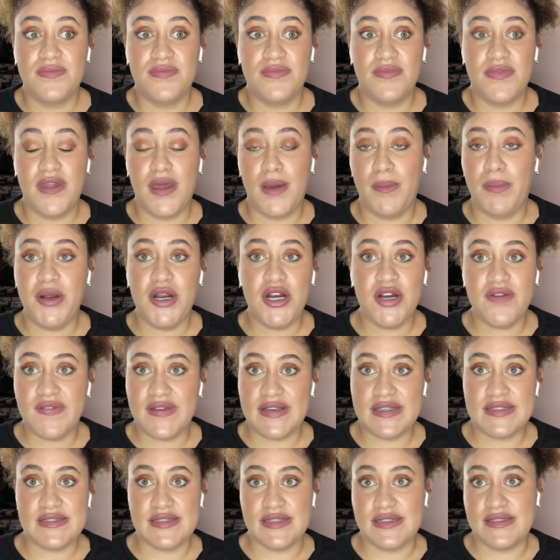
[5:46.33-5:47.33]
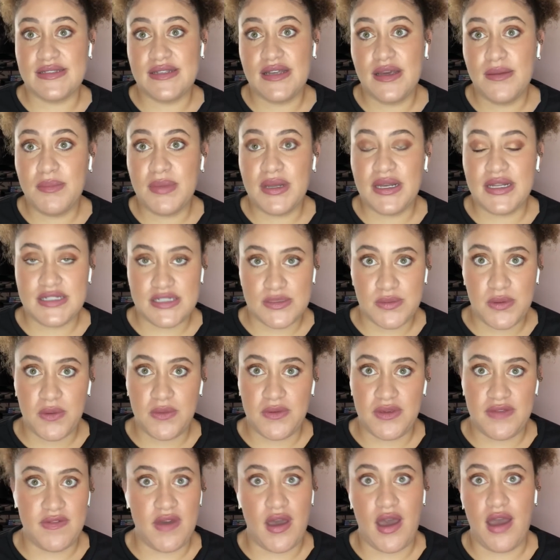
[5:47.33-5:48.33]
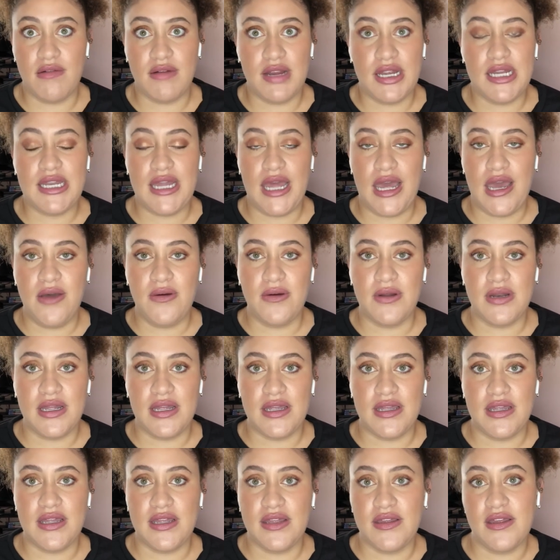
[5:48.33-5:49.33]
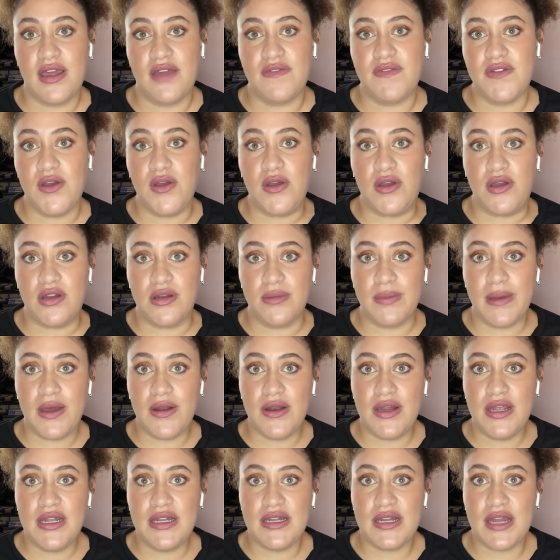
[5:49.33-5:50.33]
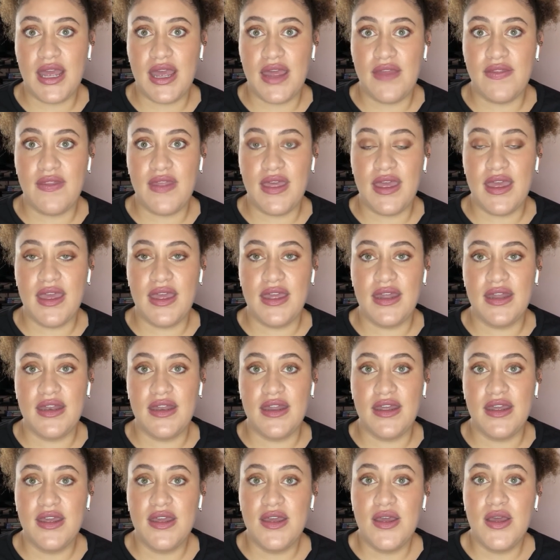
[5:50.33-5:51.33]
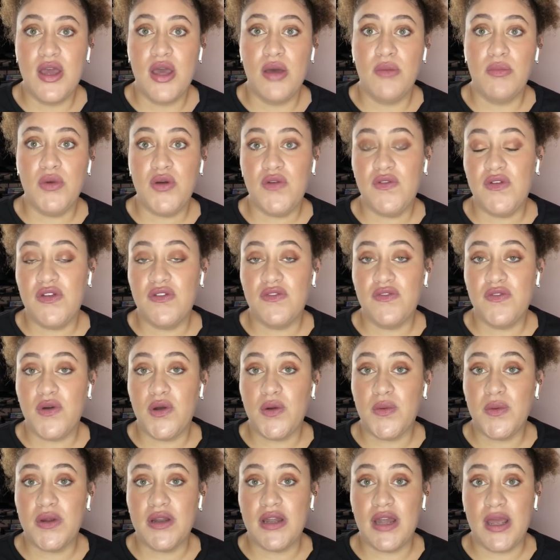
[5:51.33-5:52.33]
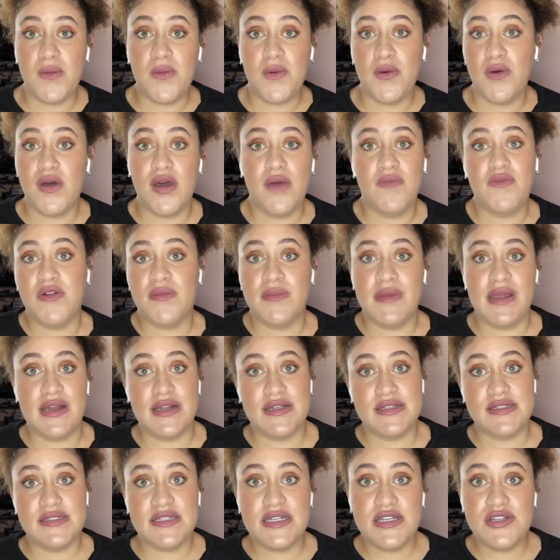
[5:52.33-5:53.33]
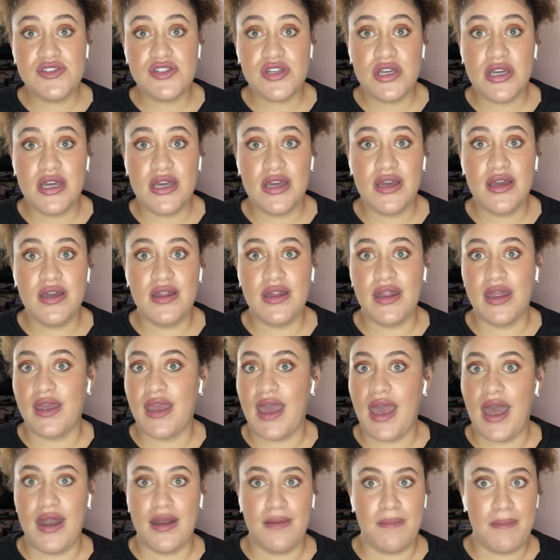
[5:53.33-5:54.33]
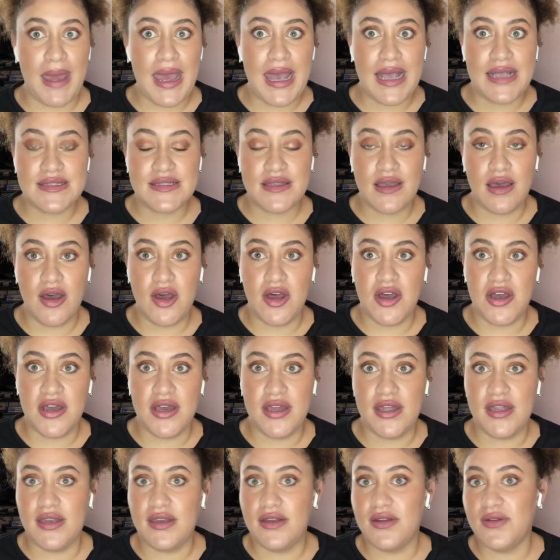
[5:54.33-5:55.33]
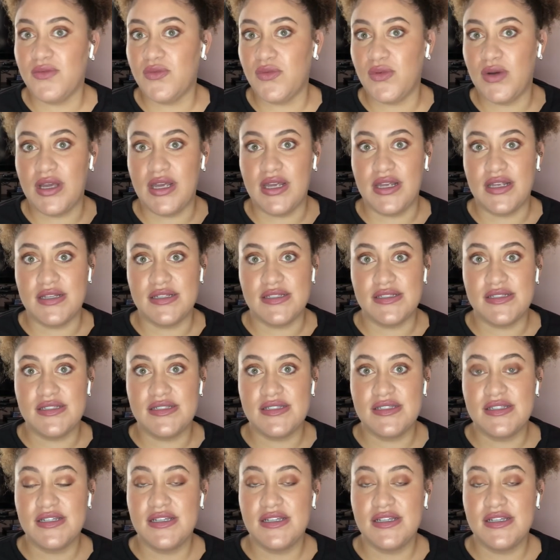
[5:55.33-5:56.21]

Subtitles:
a perfect system, but it's what we've got right now, and I felt good about it. And then moving forward, I woke up from anesthesia, like had a mask on, was